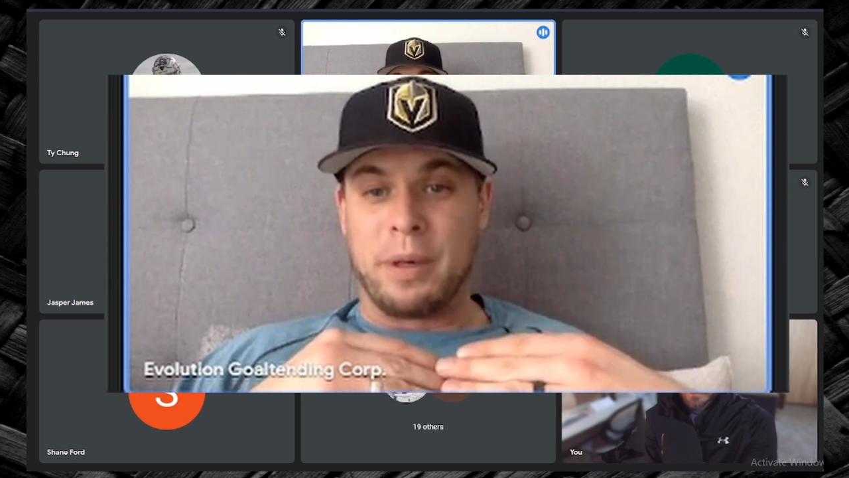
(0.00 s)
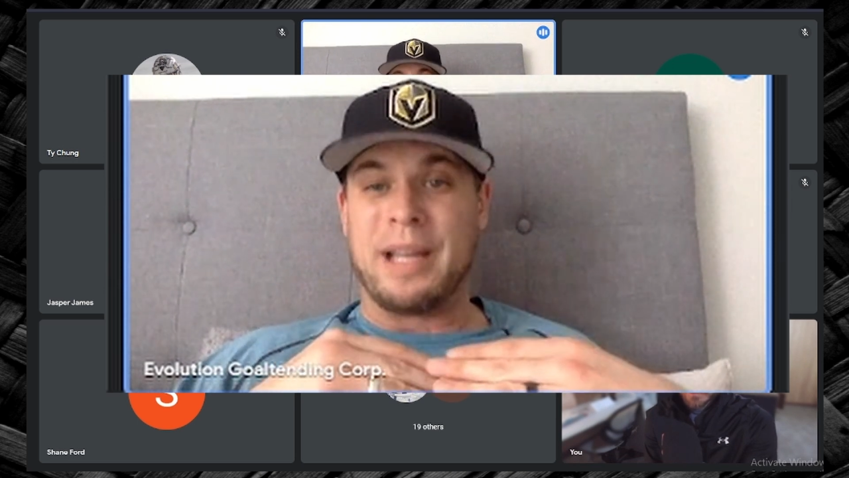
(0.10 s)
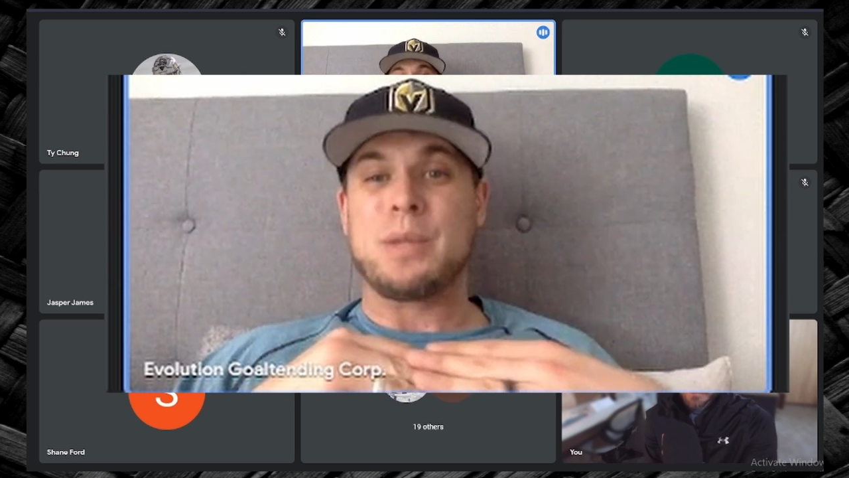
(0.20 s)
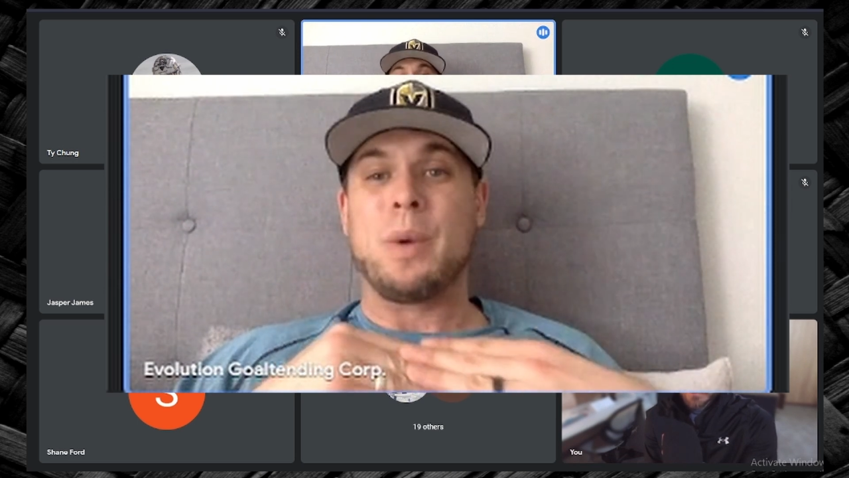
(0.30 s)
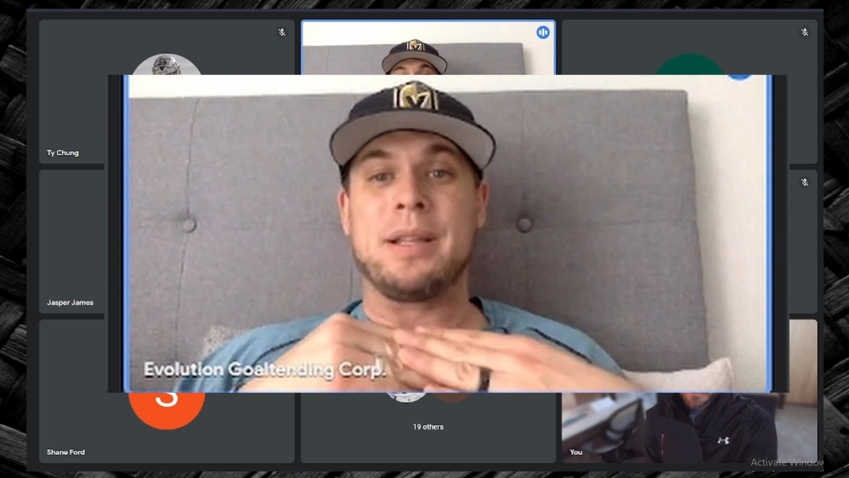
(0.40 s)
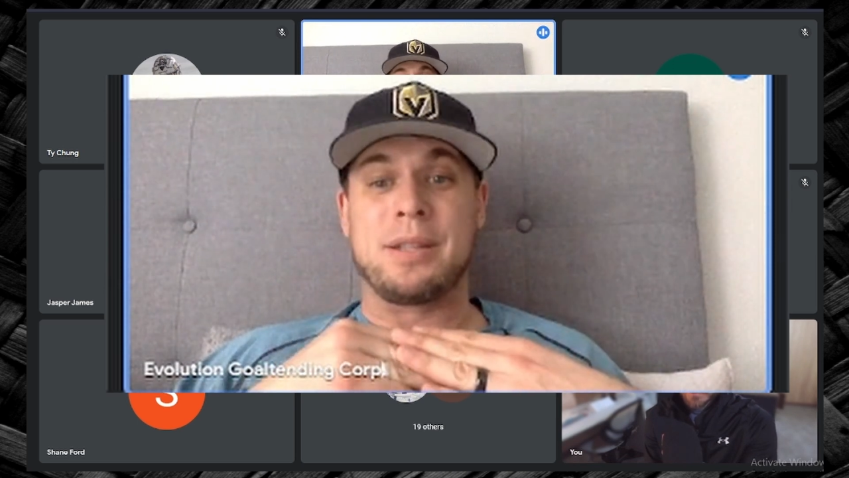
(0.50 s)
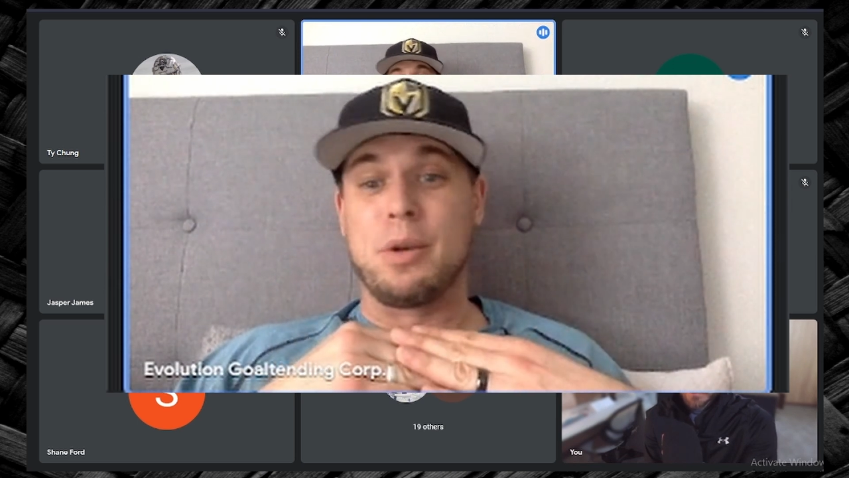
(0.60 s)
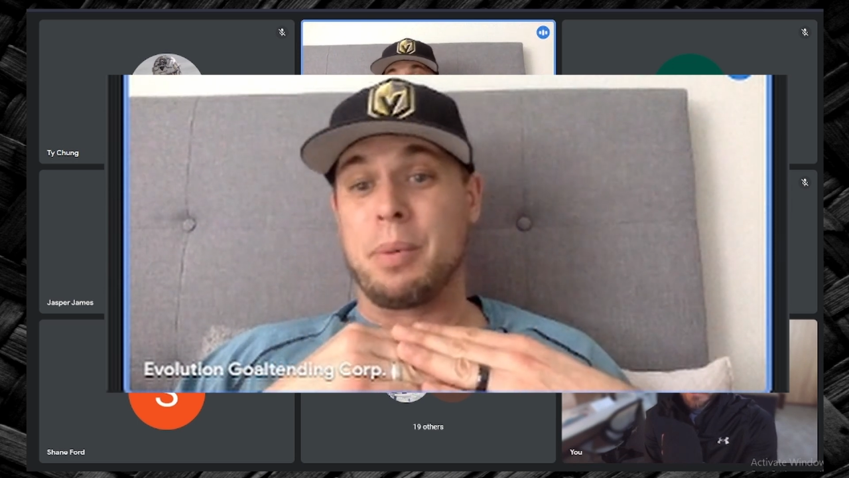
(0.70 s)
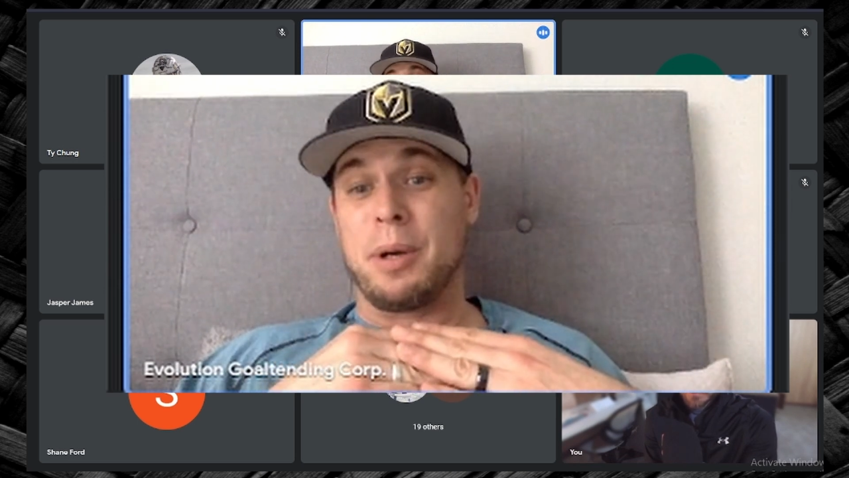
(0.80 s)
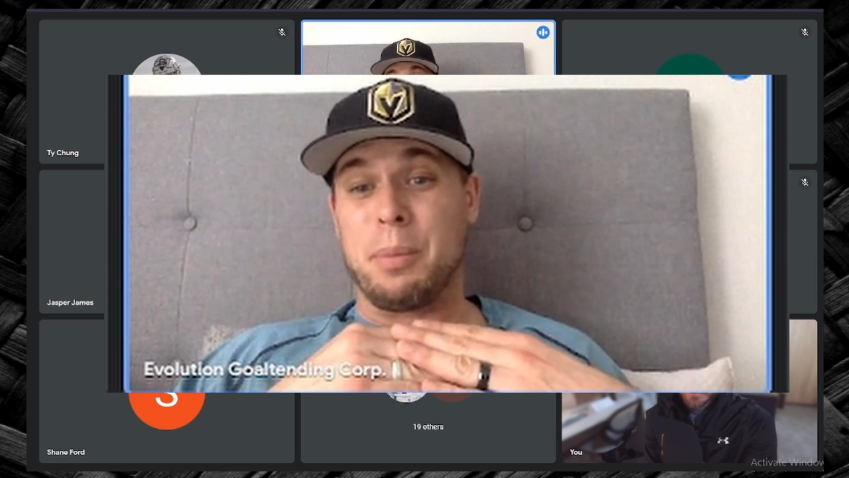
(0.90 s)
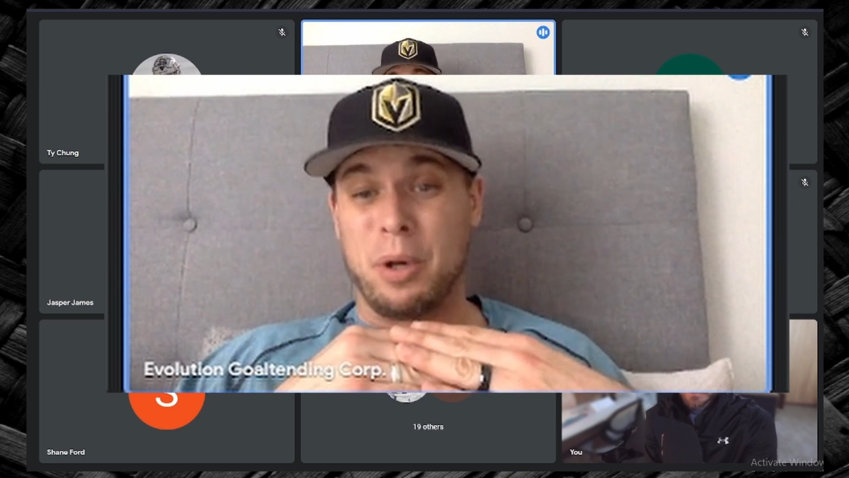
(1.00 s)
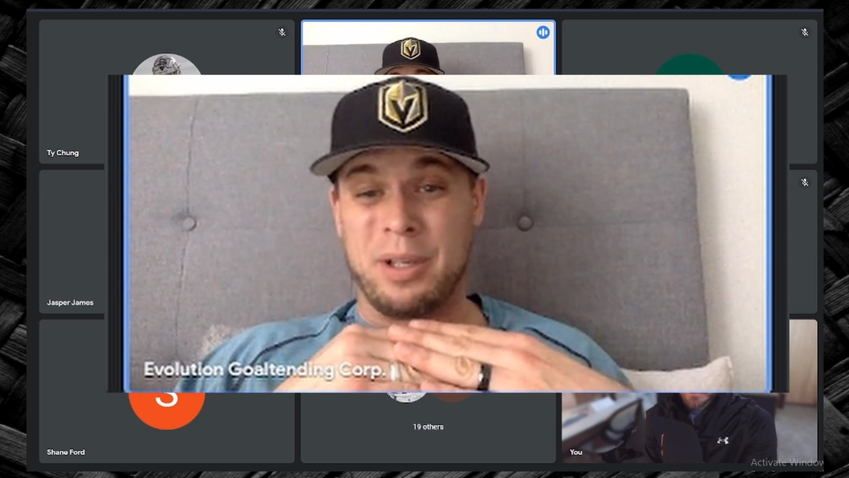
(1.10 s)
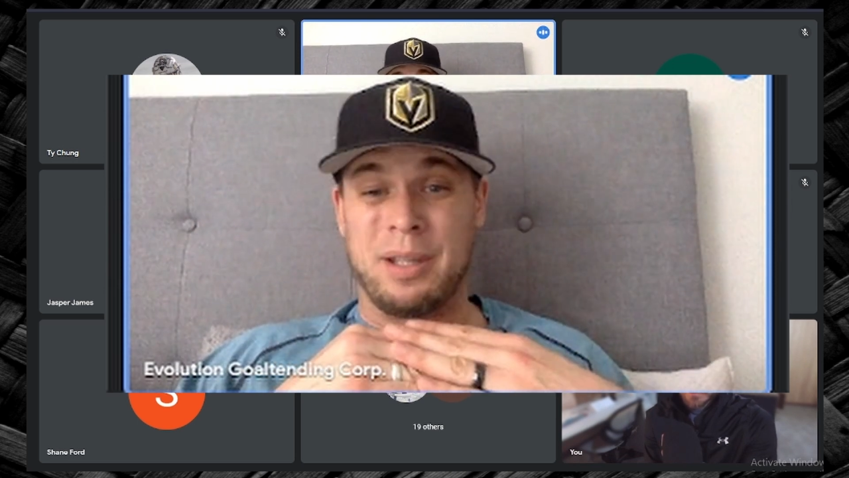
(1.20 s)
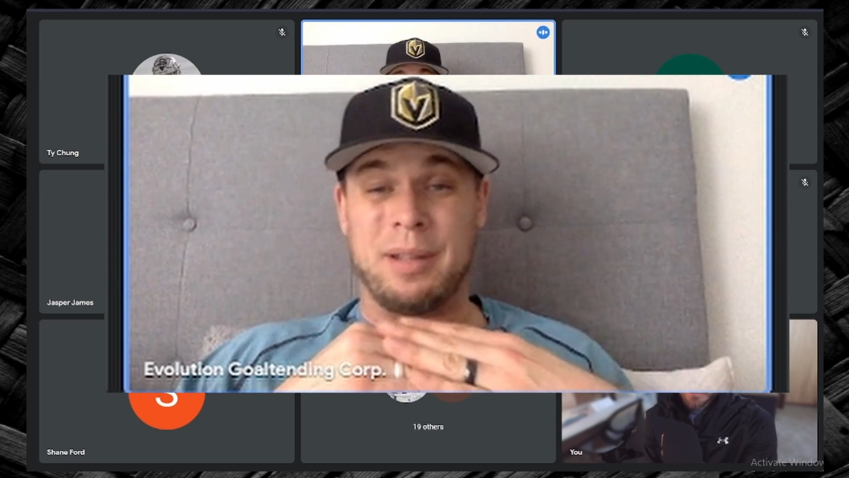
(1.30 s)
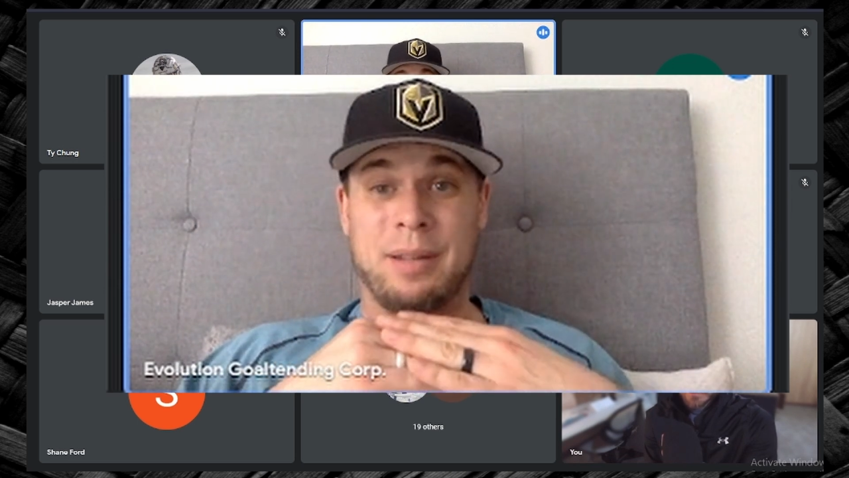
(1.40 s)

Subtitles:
that's why it's super important